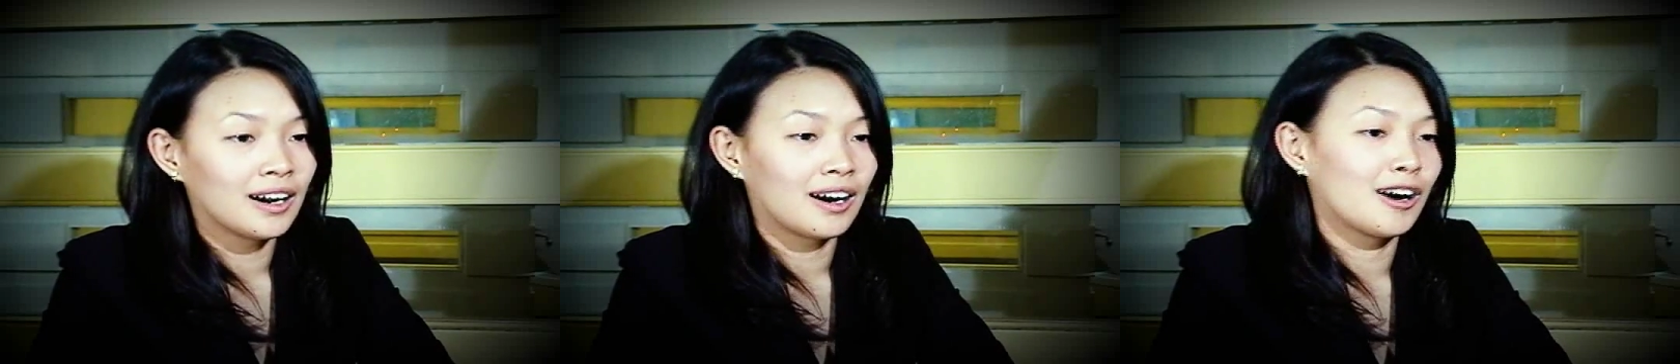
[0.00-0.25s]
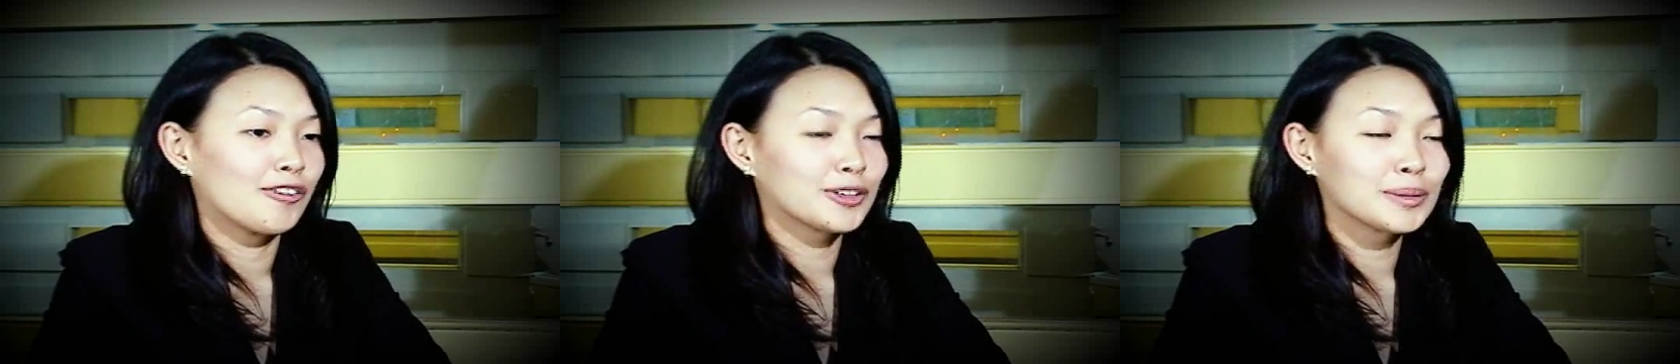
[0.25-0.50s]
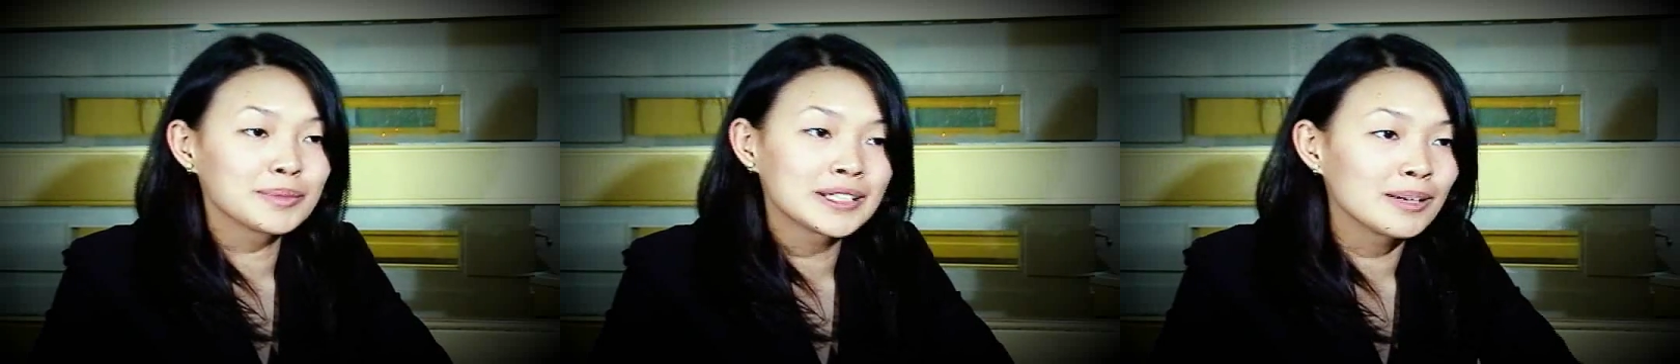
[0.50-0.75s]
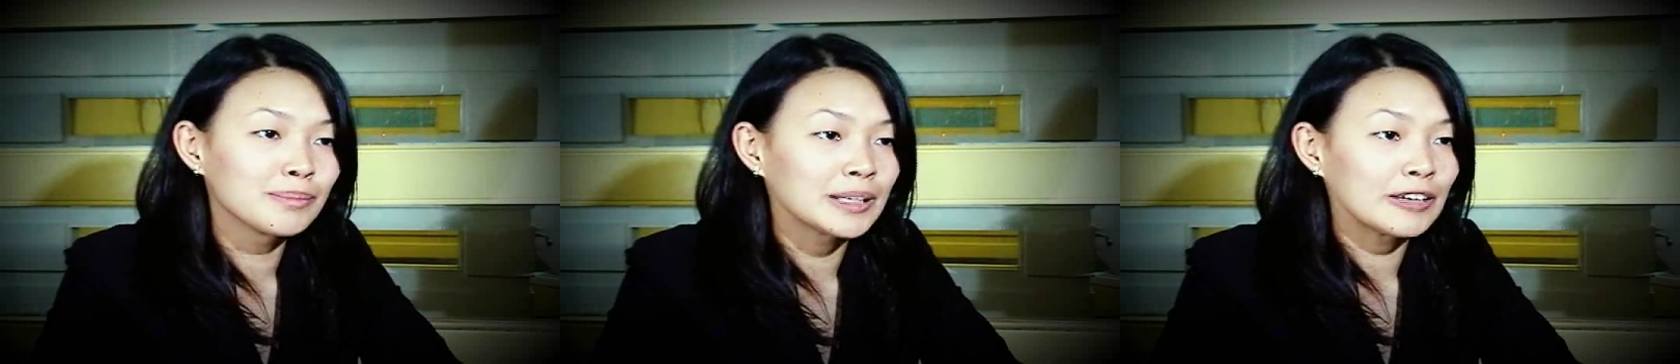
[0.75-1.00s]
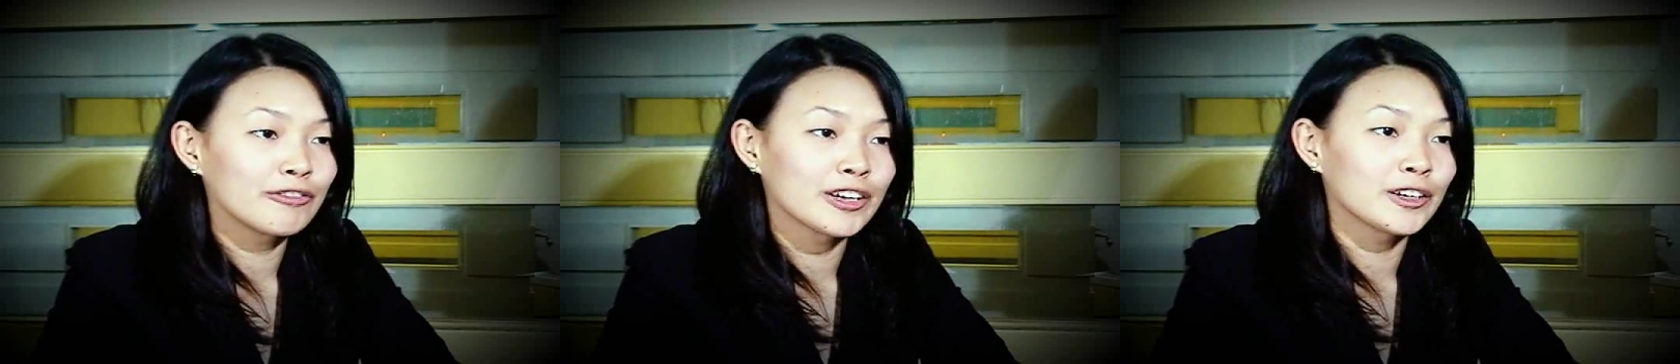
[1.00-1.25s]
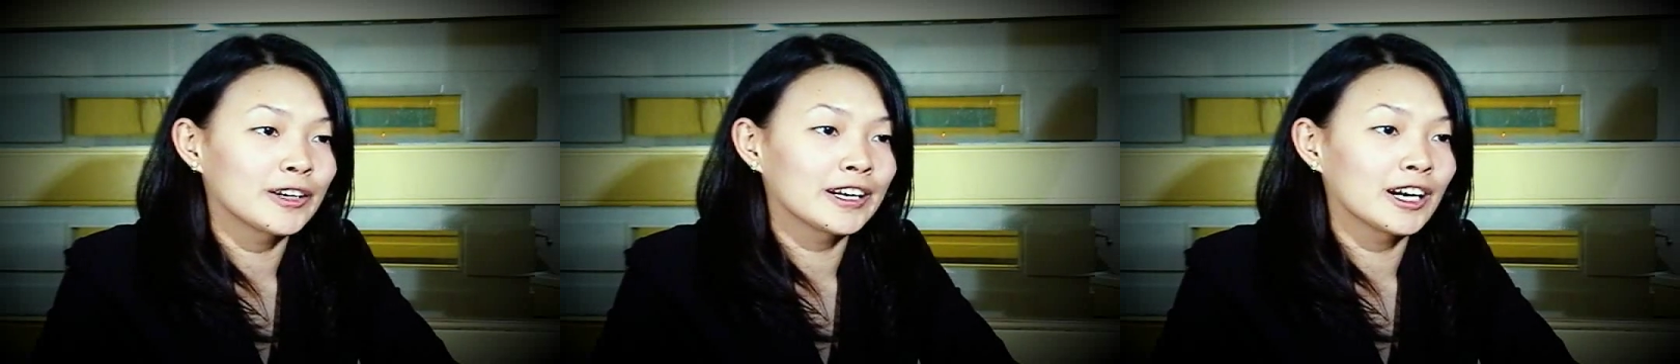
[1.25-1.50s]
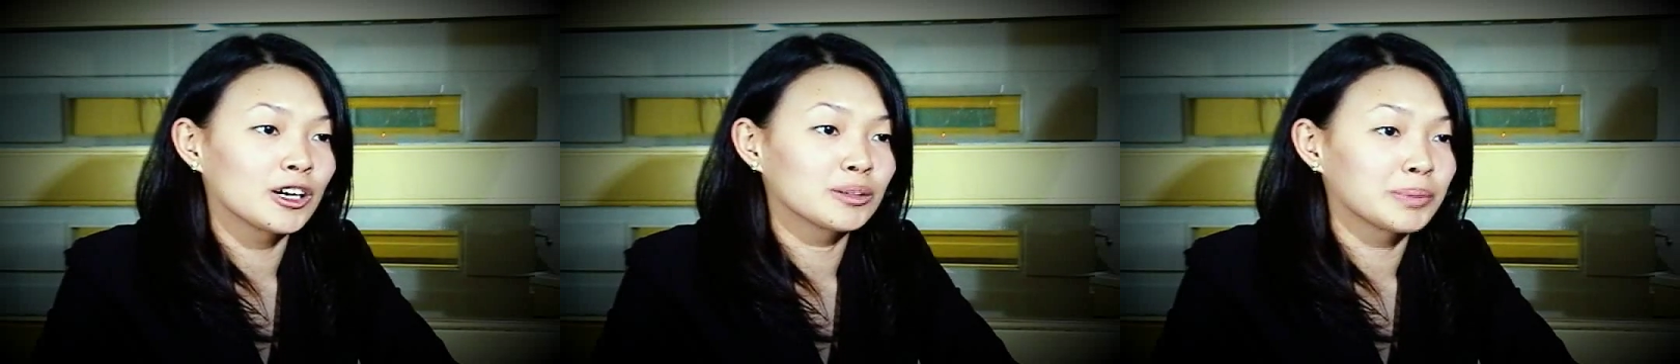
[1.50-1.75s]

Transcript: uh, from simply figuring out